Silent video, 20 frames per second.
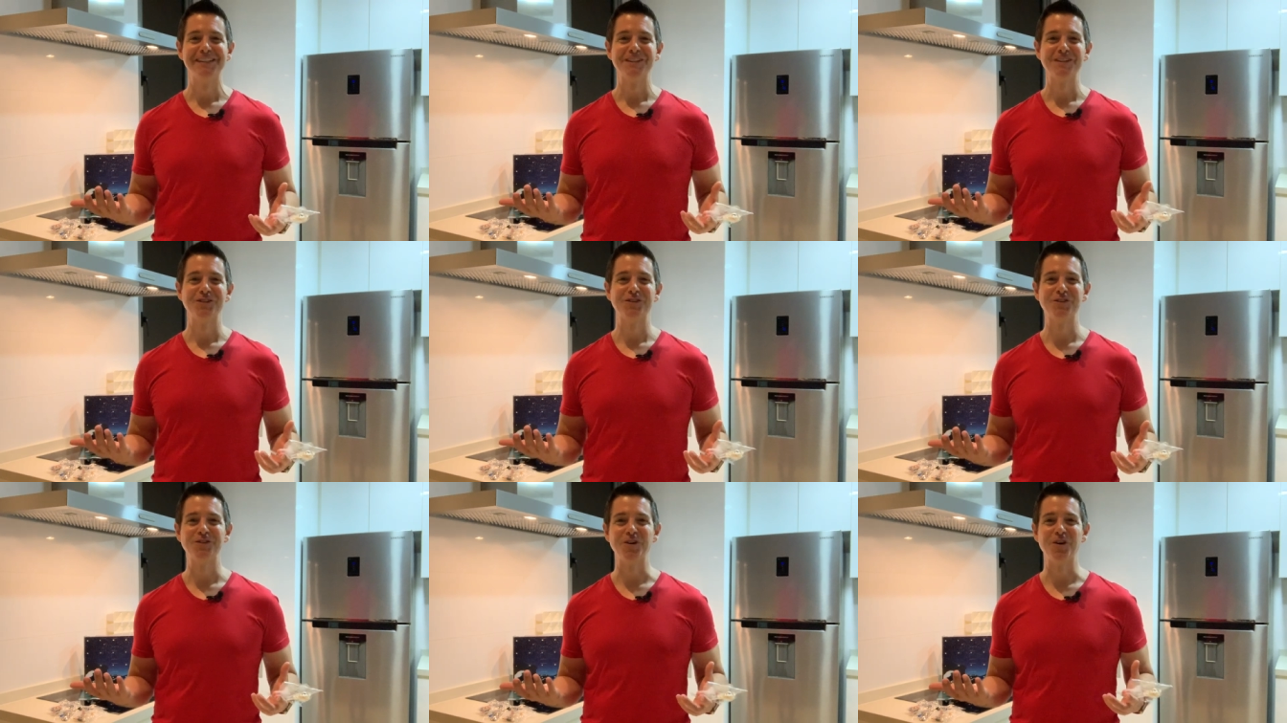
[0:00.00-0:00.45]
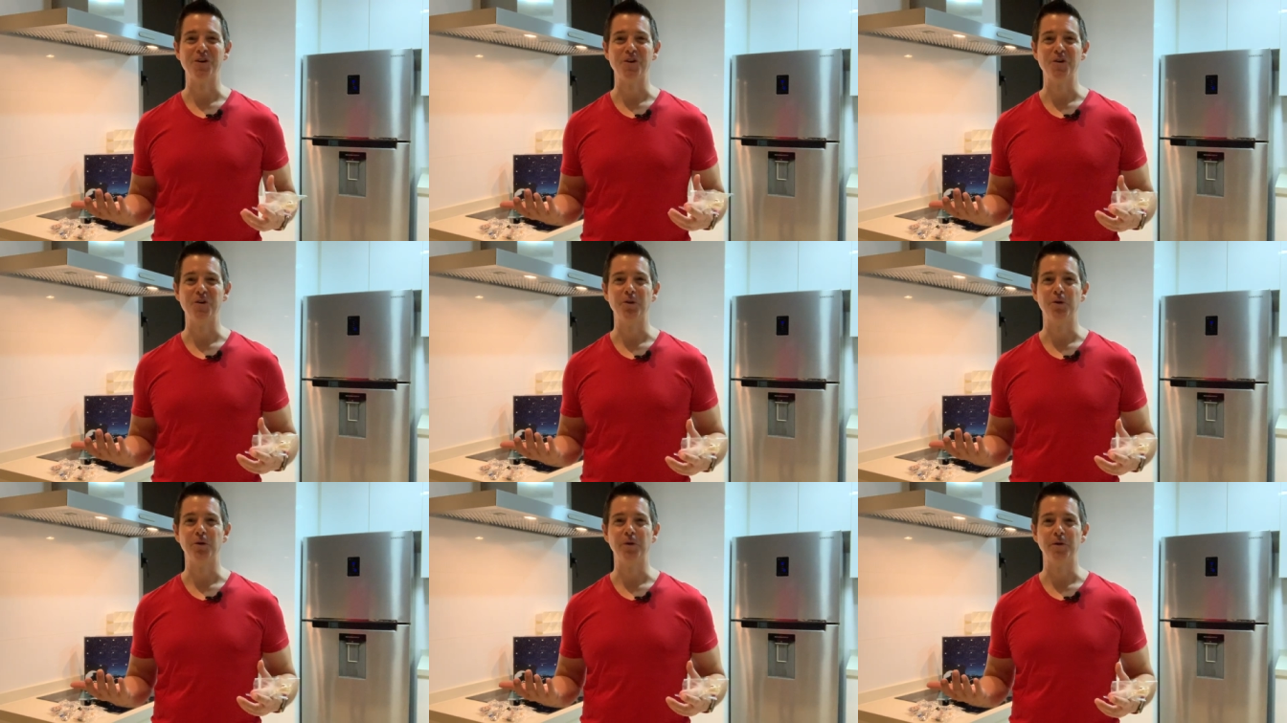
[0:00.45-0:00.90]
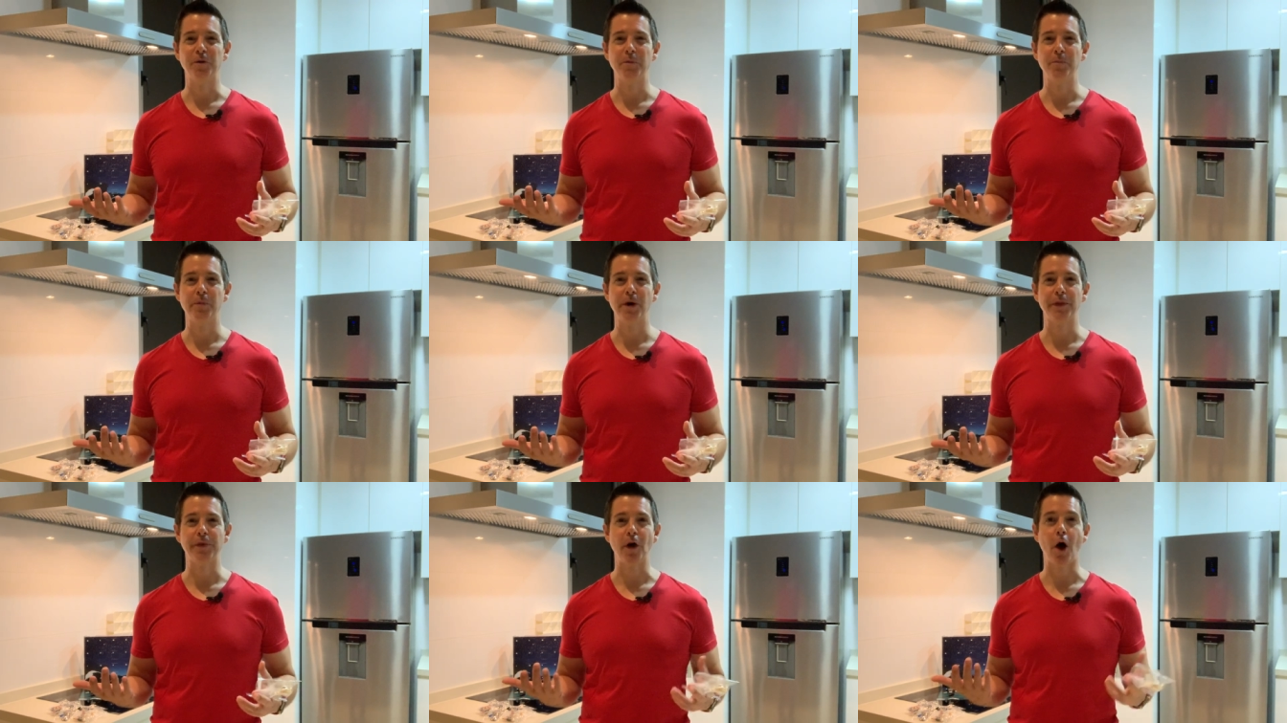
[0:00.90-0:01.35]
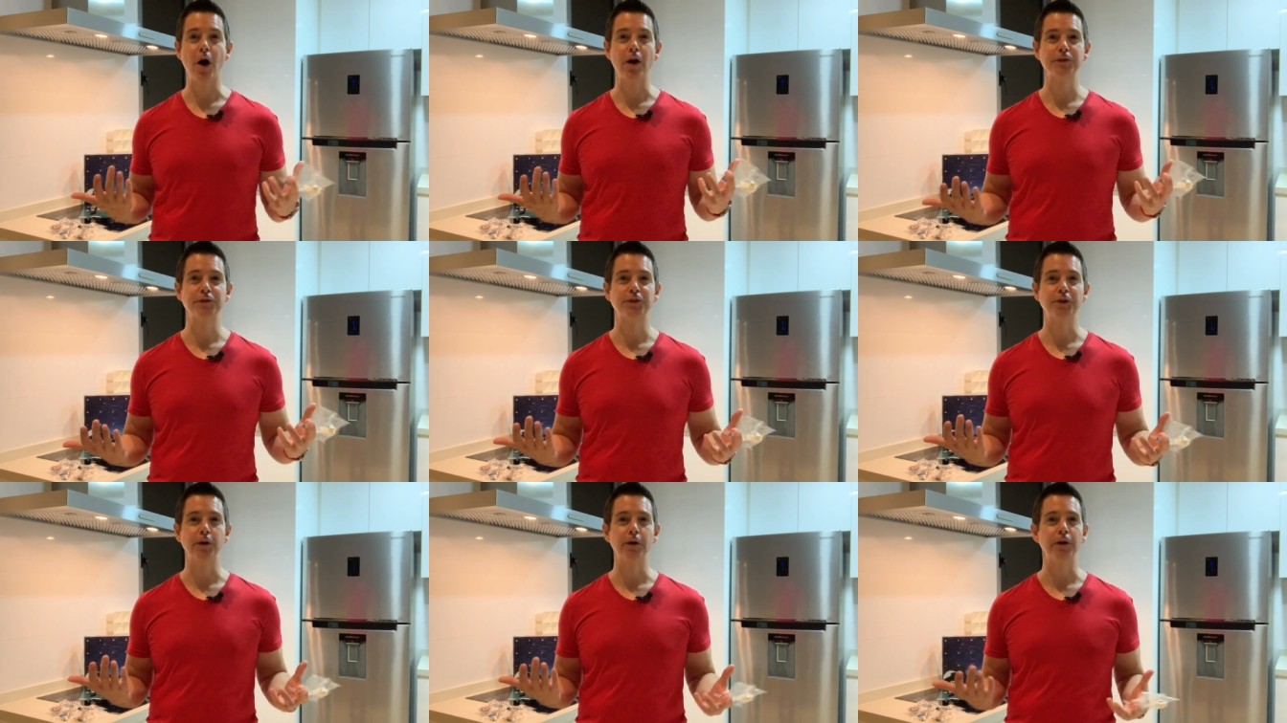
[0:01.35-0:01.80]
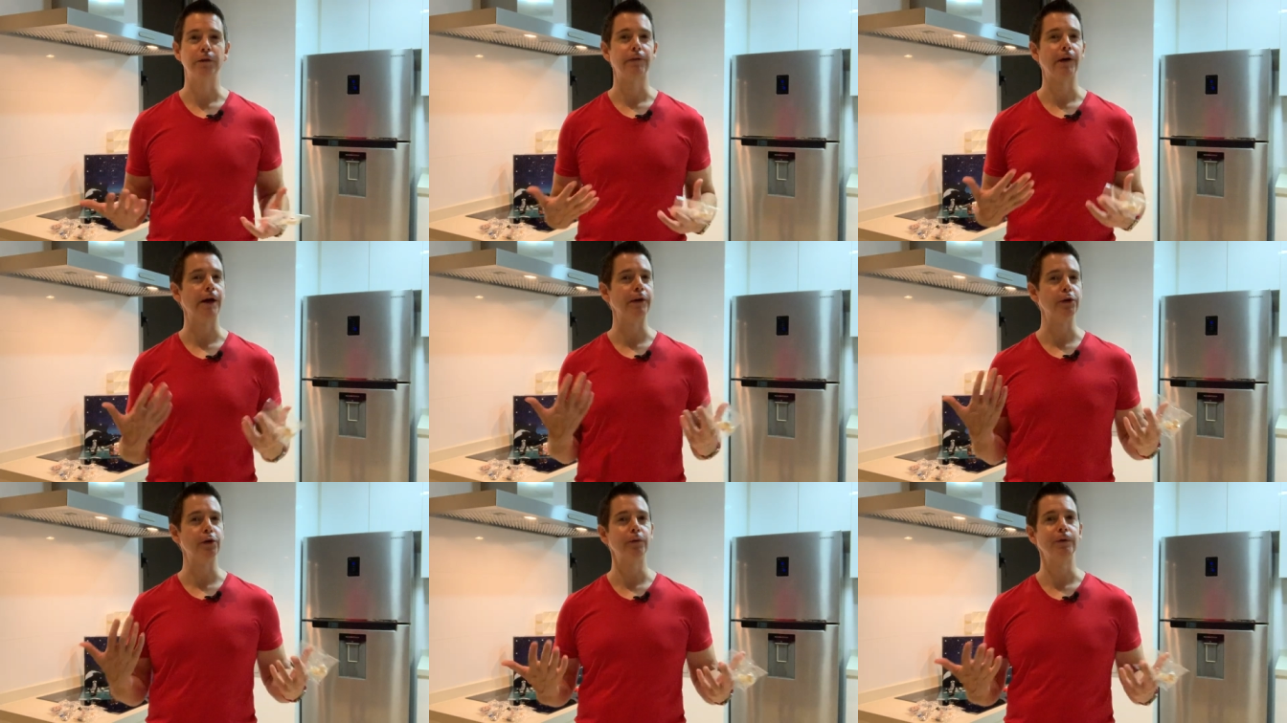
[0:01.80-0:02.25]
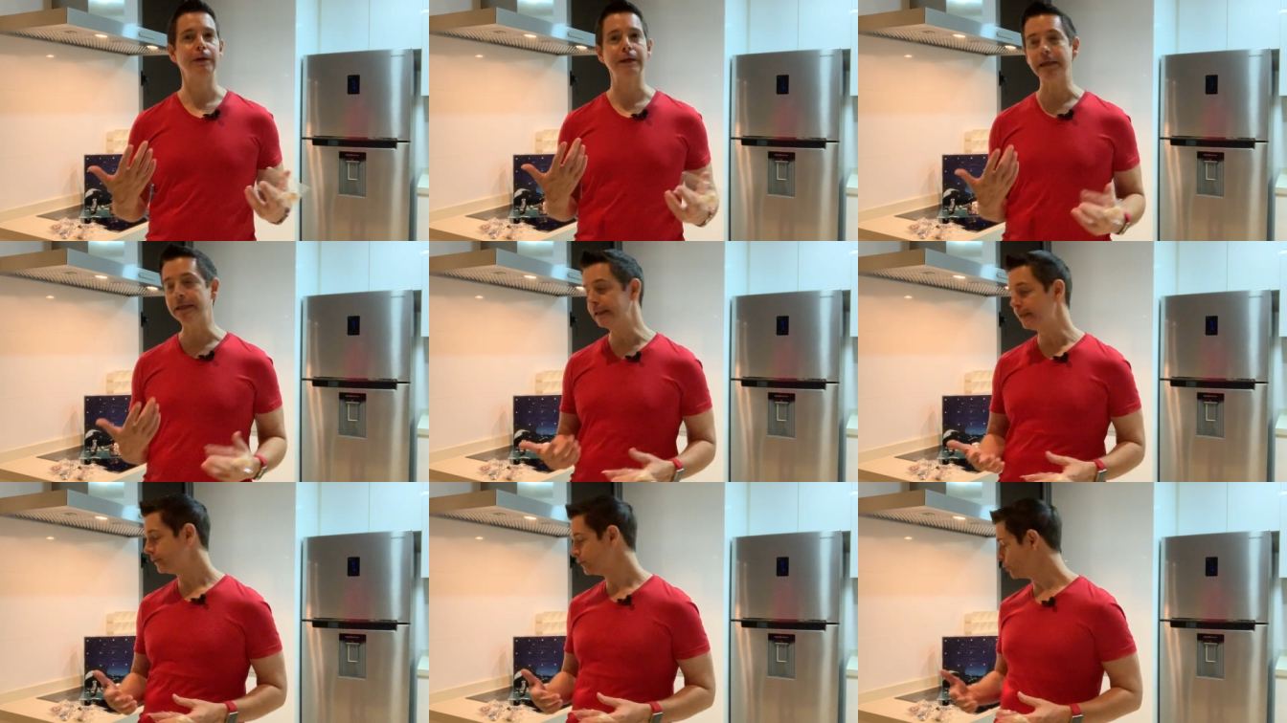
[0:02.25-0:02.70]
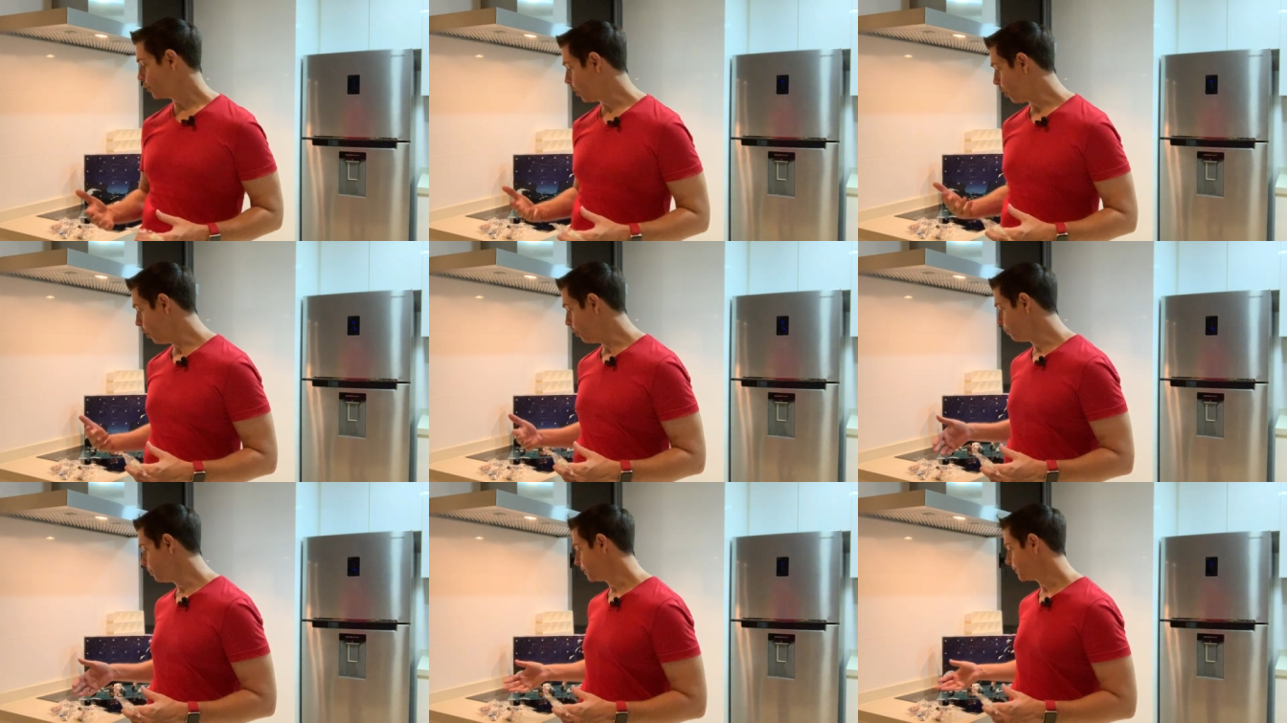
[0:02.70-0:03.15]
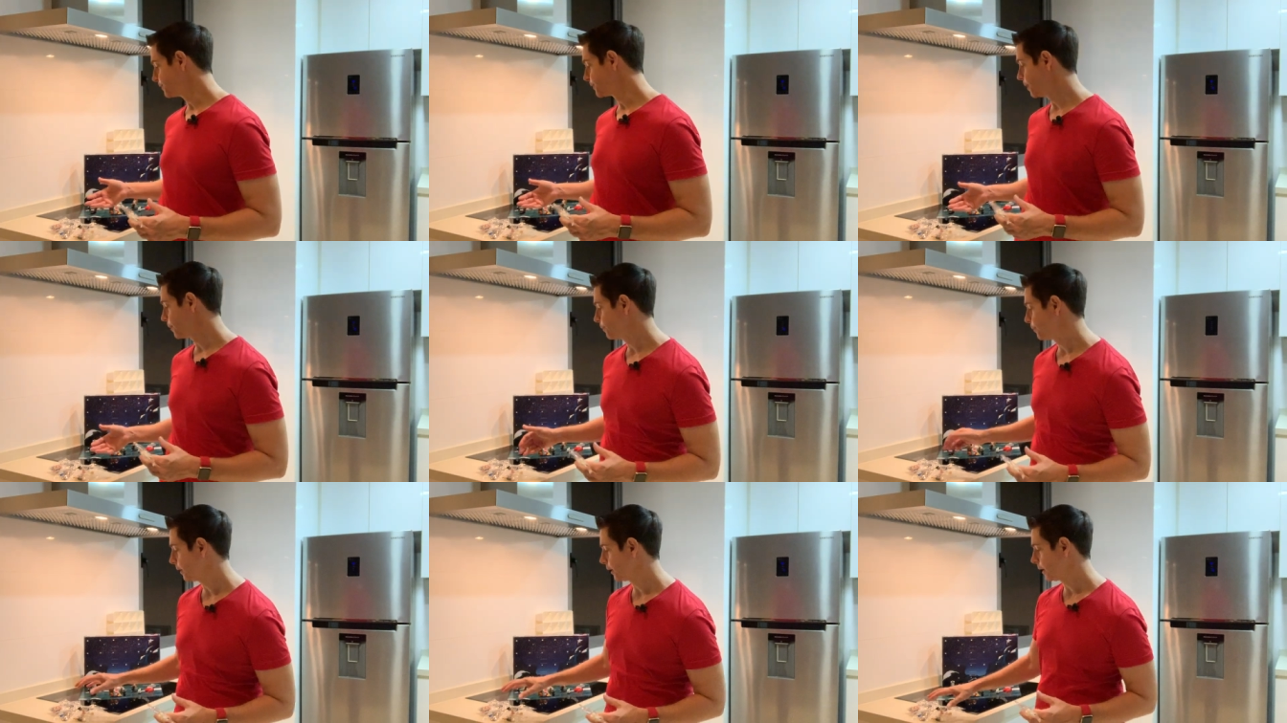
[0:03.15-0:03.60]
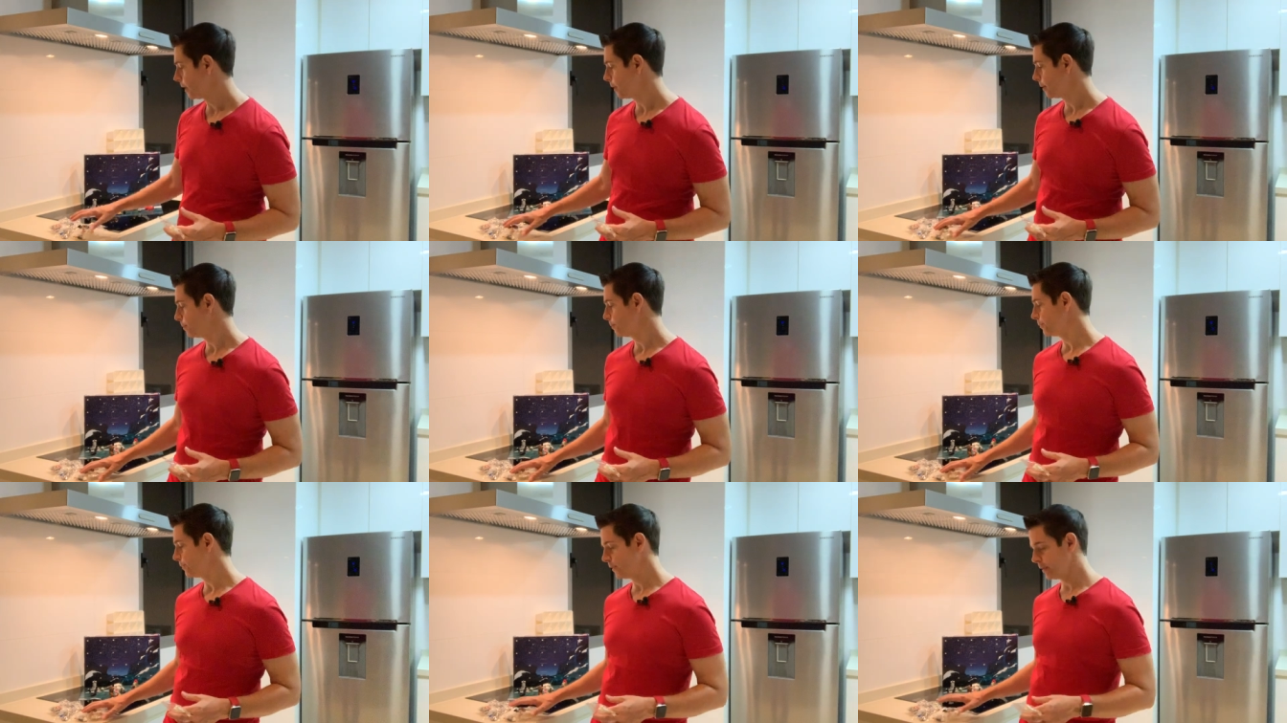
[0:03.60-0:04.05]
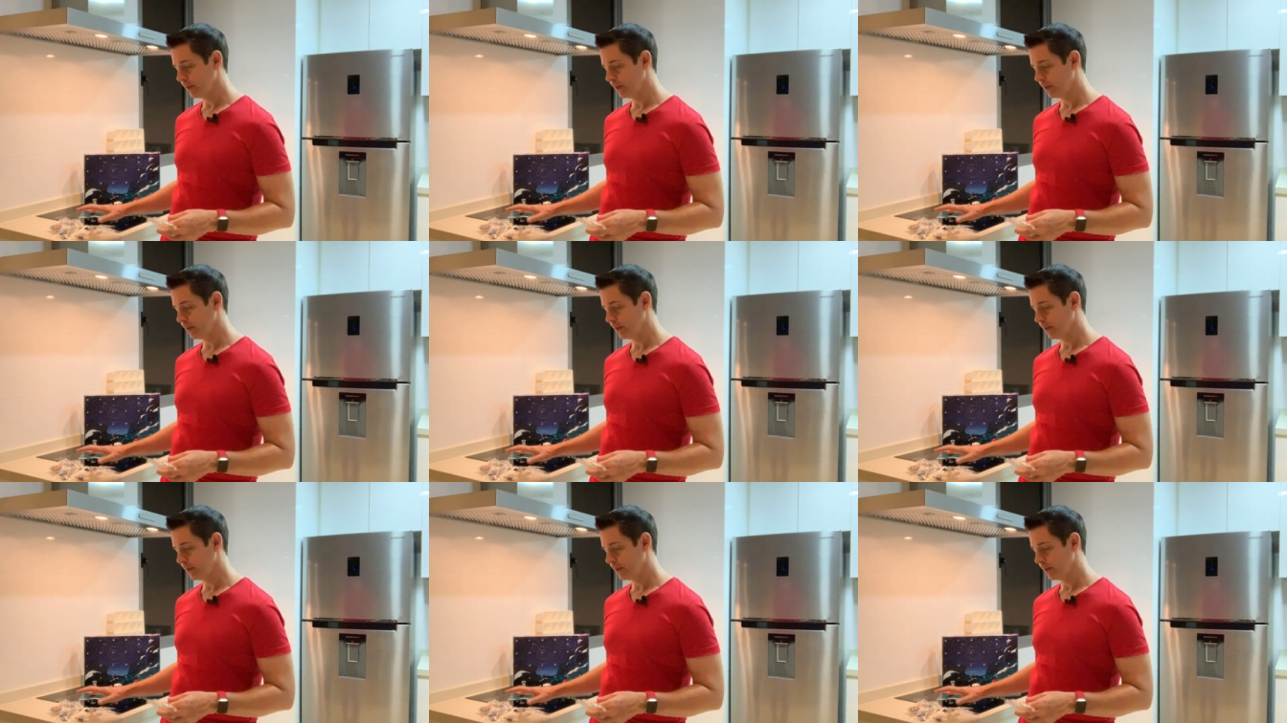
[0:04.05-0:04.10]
So, but also if I don't need to open something up,